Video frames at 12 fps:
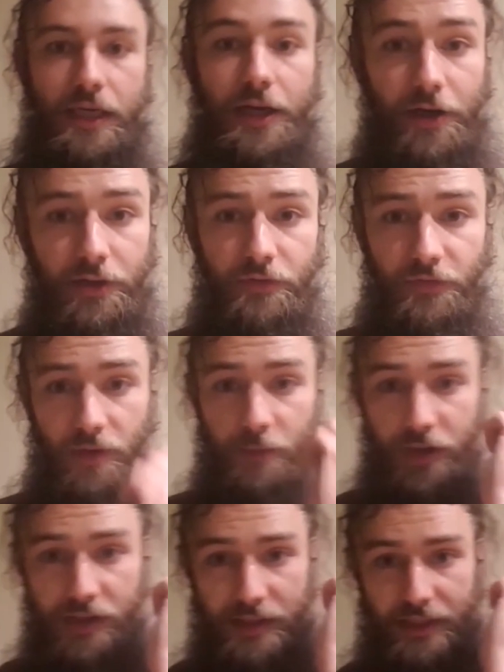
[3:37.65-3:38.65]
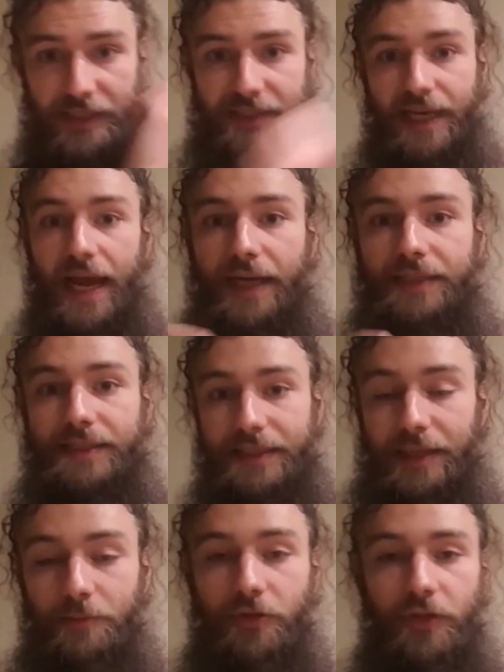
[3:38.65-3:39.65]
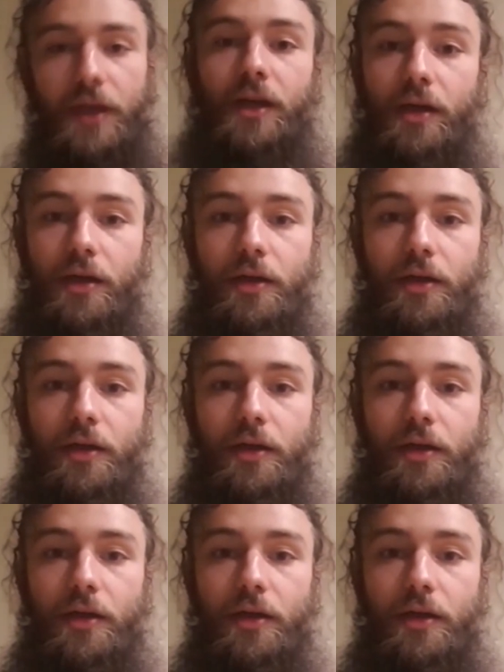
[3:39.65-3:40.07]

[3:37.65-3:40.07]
Another farmer does the exact same thing.